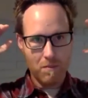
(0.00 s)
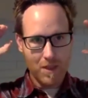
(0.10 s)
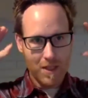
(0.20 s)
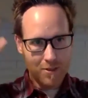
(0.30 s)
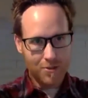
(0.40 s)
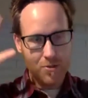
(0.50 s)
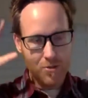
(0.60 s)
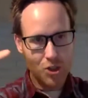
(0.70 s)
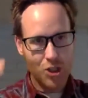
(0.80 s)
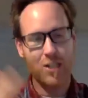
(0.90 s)
is to
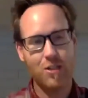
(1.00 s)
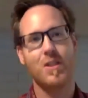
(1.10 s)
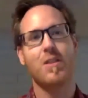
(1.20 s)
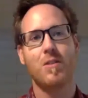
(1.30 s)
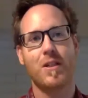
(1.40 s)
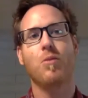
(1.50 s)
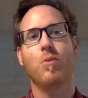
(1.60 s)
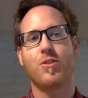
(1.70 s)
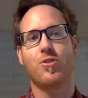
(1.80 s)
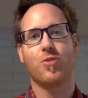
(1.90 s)
genuinely look at
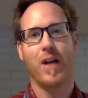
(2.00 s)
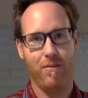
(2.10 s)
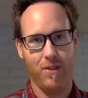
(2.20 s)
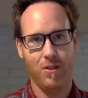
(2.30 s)
what's driving